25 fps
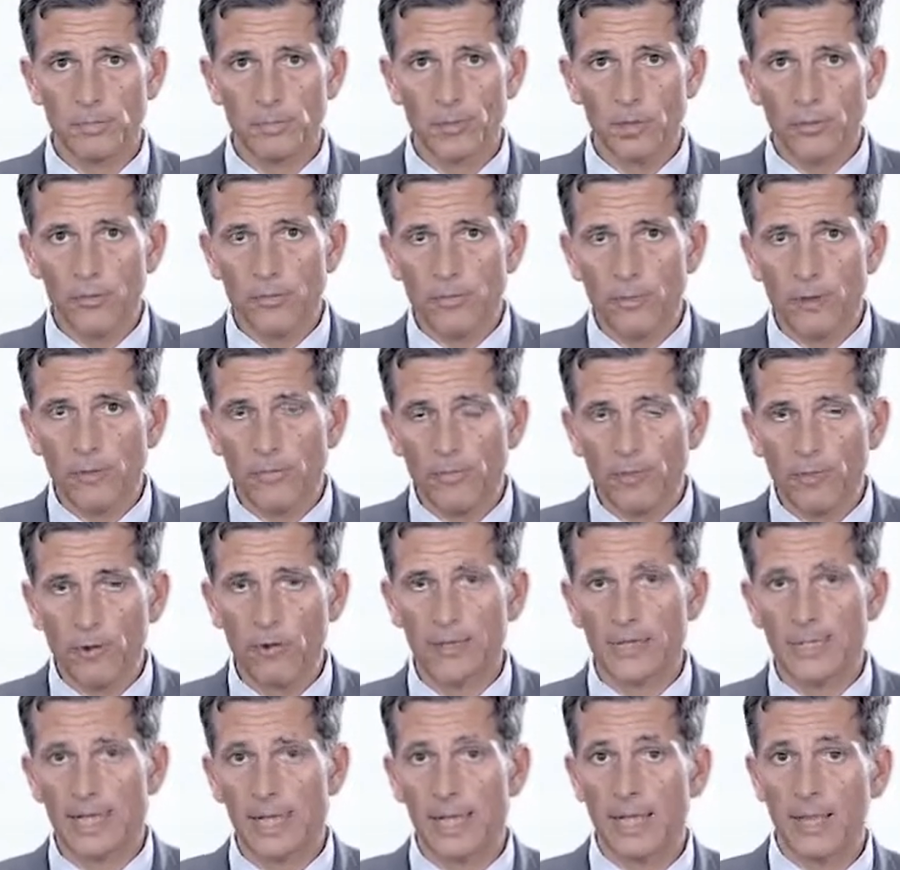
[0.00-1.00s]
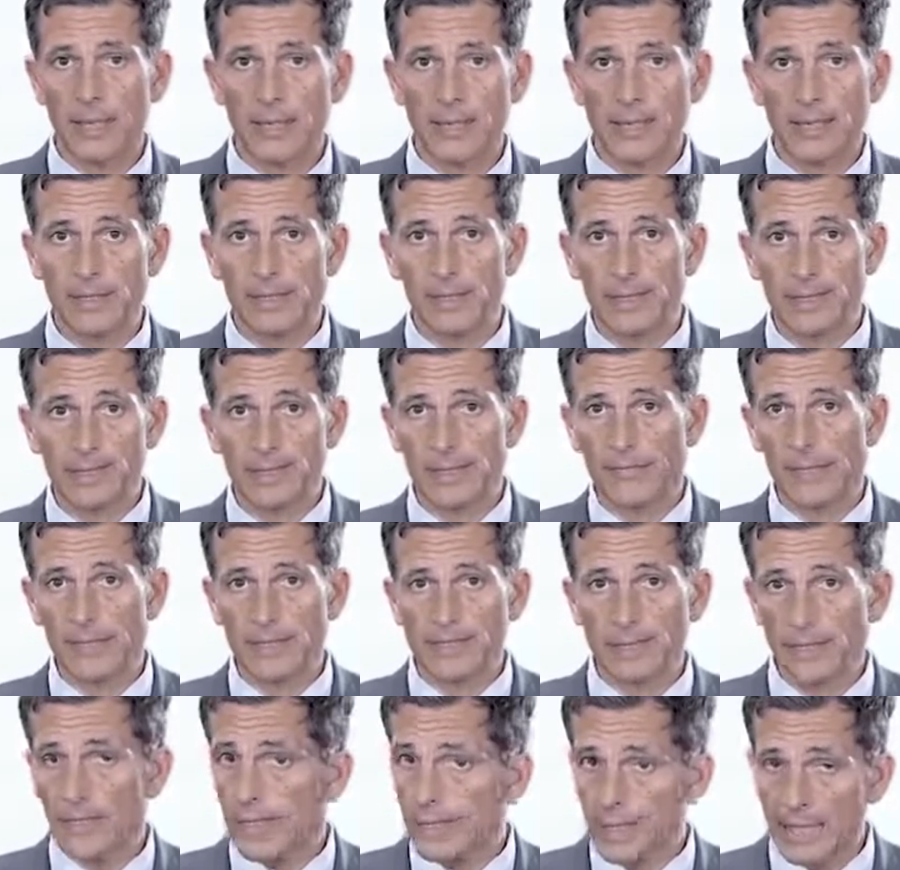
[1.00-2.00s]
much more volatile than
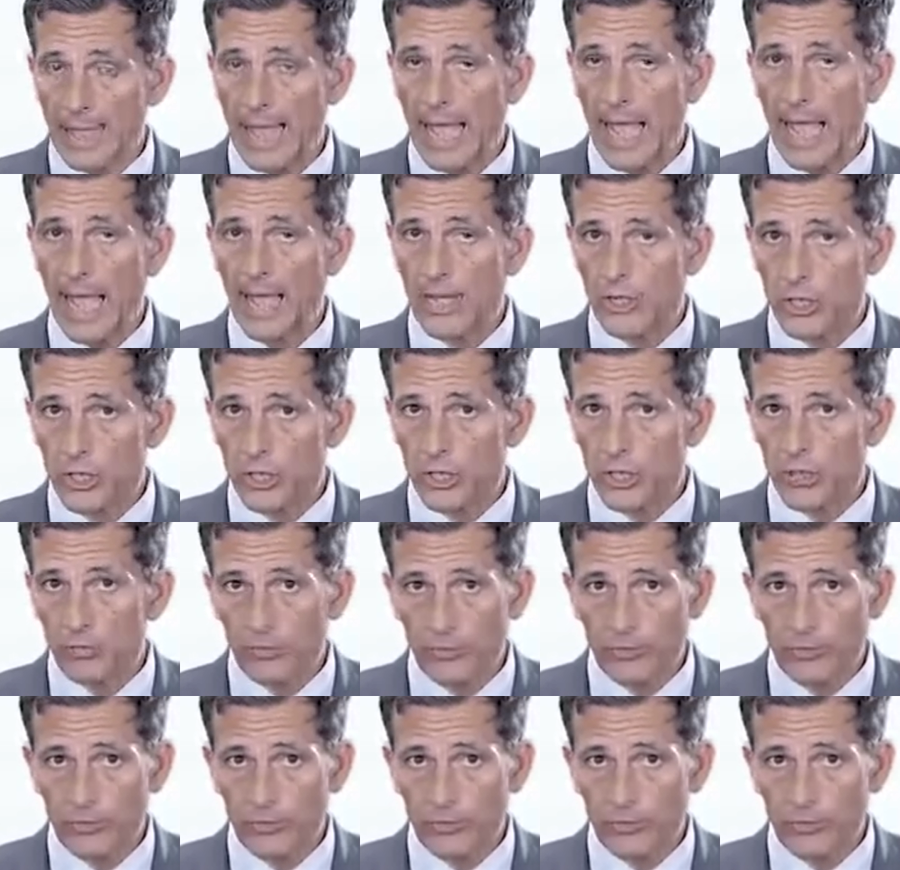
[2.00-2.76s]
investing in cash,